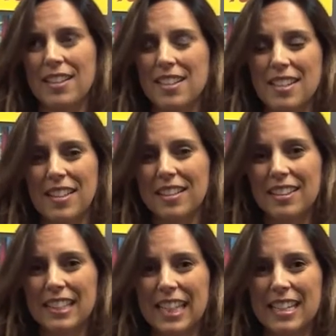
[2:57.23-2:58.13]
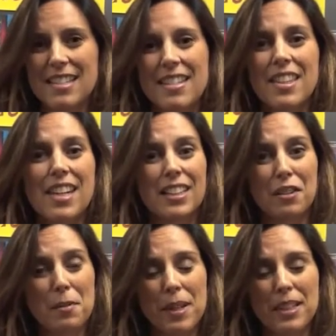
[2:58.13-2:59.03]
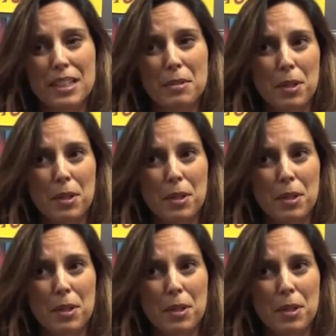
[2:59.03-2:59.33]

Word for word: to list that I love about indie